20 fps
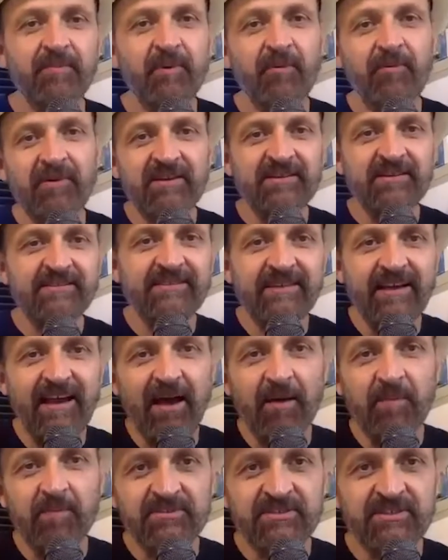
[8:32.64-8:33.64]
when an
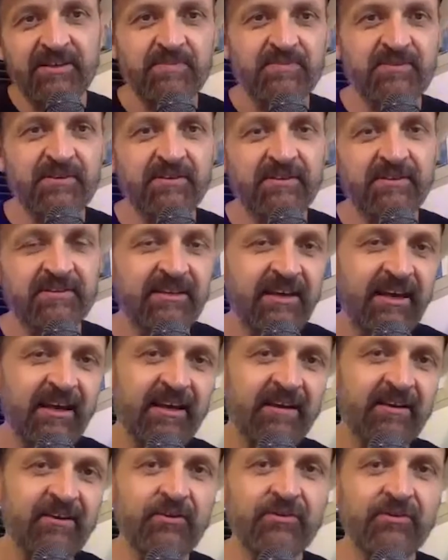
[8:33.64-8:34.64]
album skips on the
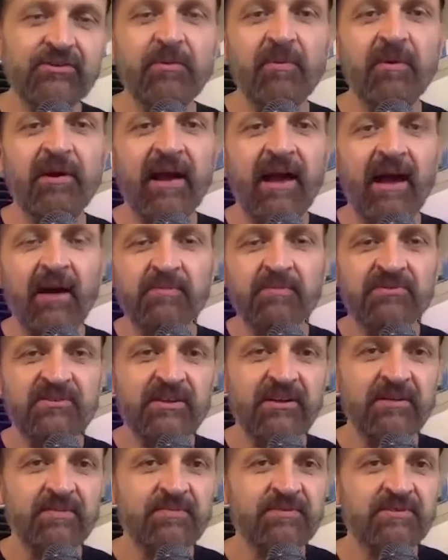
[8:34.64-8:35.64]
thing, usually when an album
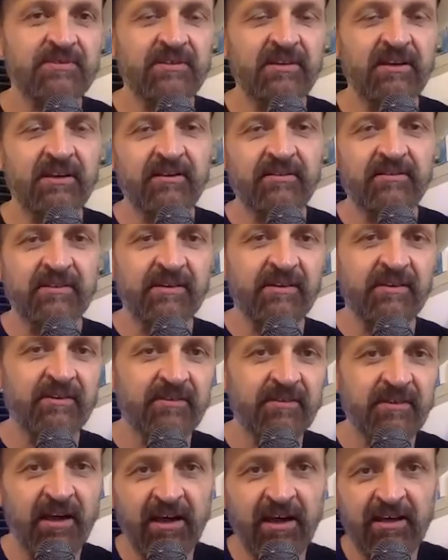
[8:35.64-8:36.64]
skips,
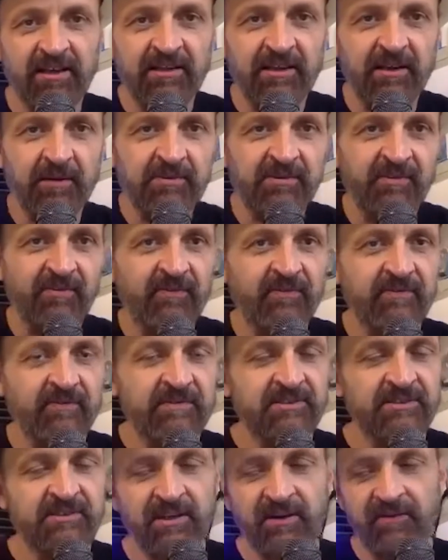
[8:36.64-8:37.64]
I clean it with the
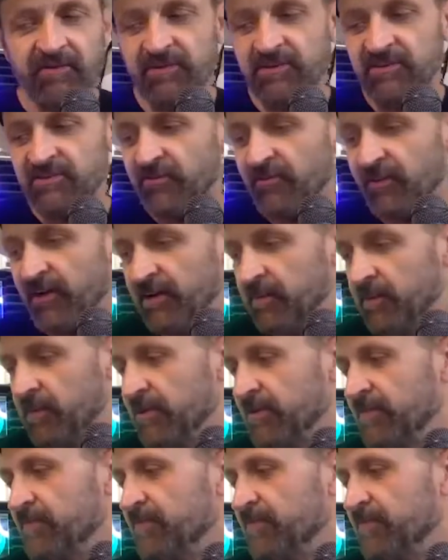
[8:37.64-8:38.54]
stuff and it's fine. But